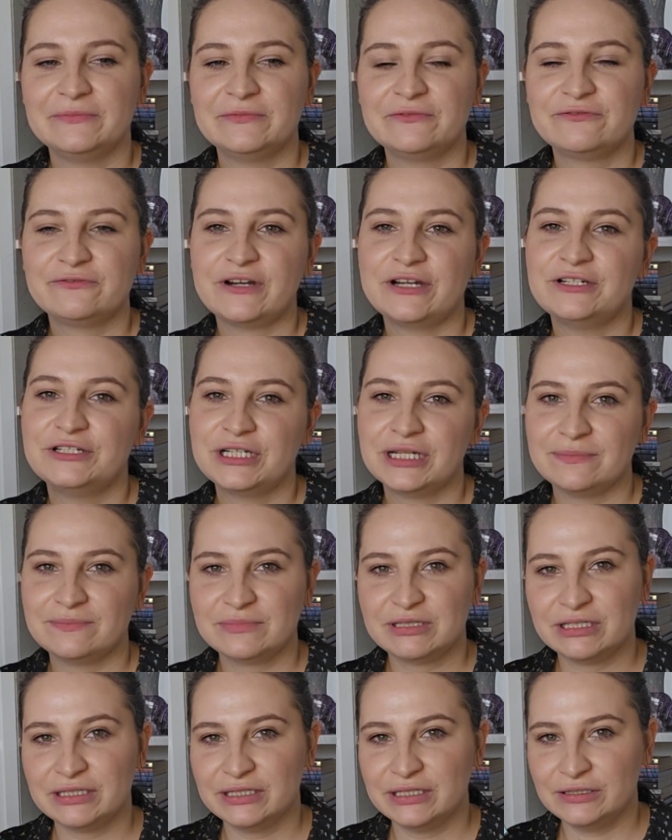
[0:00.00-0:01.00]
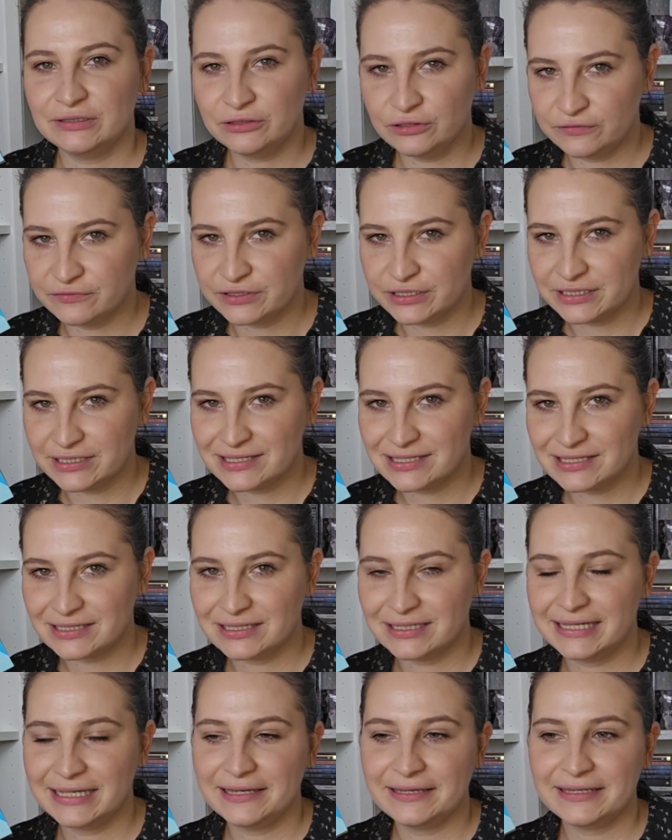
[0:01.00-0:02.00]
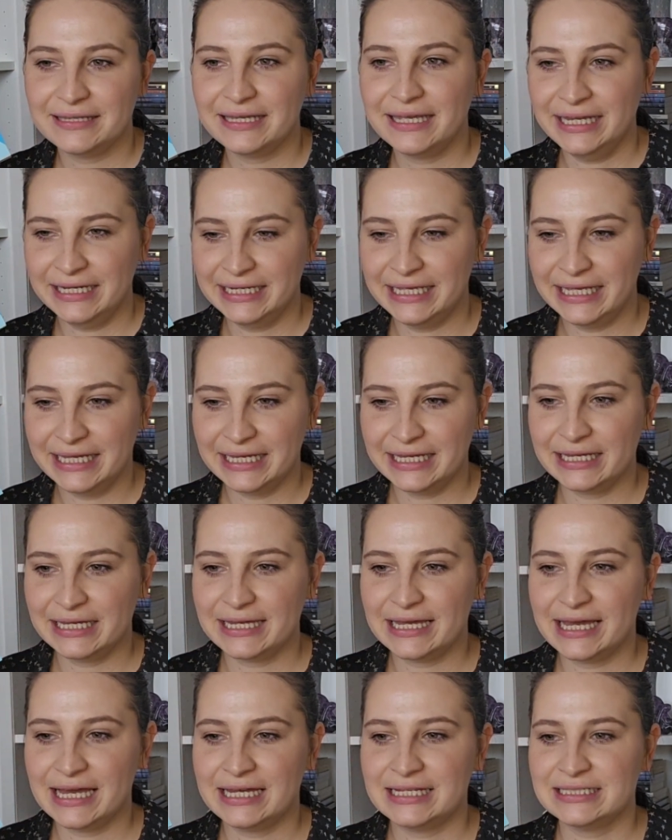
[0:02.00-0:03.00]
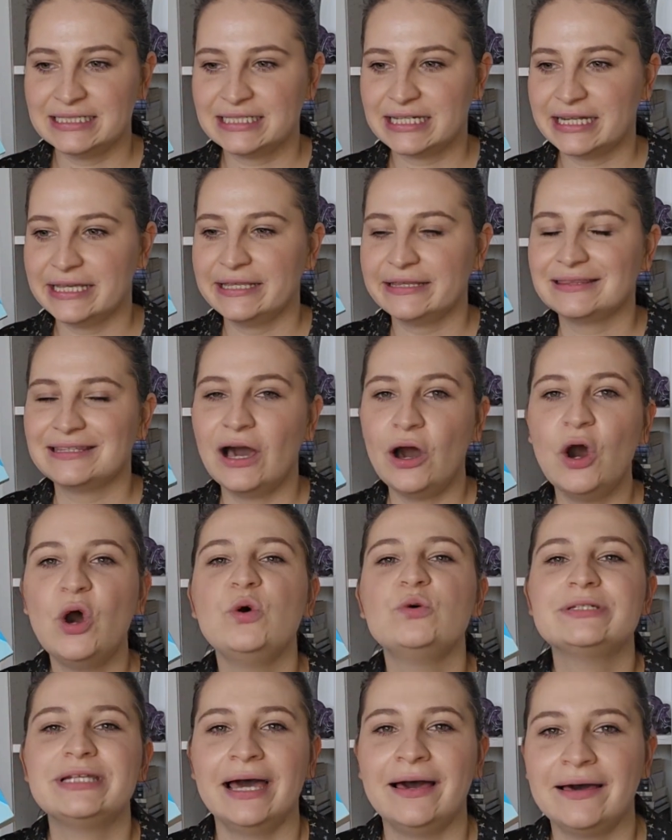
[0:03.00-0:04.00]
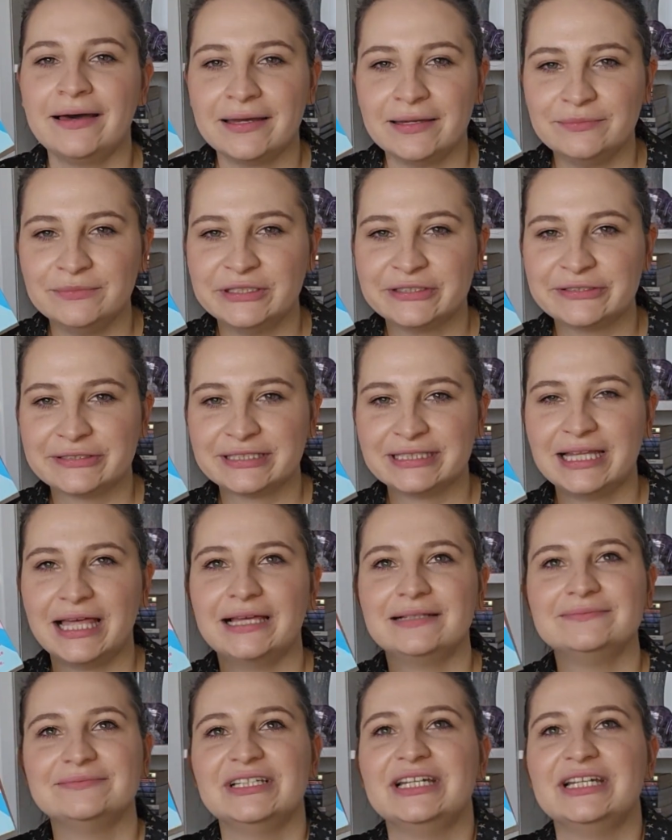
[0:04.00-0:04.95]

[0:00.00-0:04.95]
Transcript: friendship to lovers in it, and the whole time you're just like,